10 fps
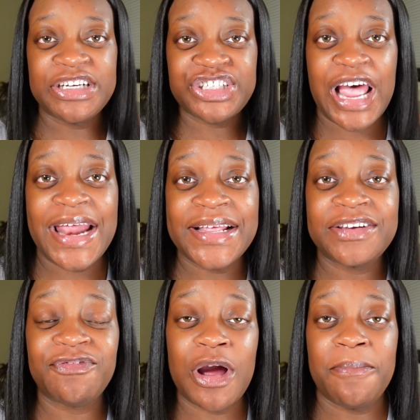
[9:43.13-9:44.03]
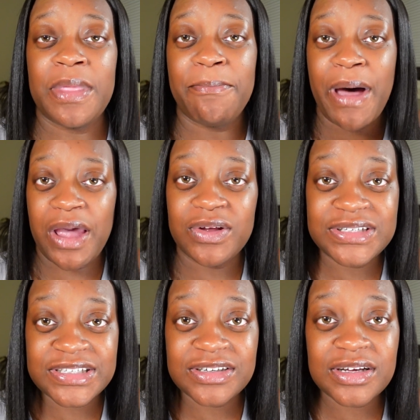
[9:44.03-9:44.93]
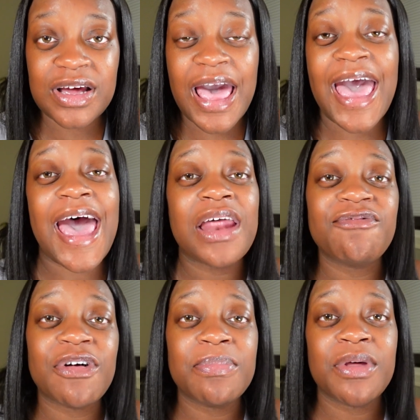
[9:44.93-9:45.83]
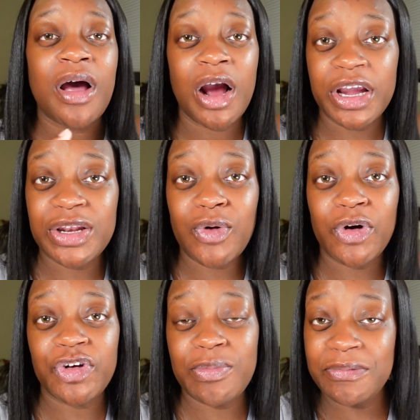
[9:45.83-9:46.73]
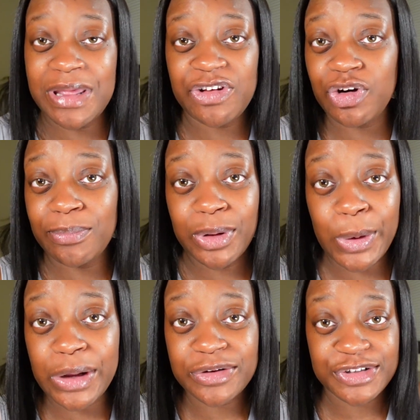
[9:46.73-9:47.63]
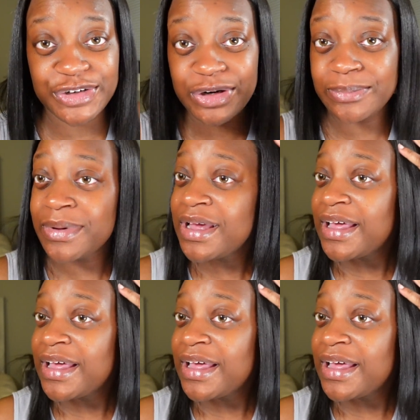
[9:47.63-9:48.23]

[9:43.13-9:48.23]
the shine is from the Biosilk and from the Argan Oil Cream of Nature Blowout Serum.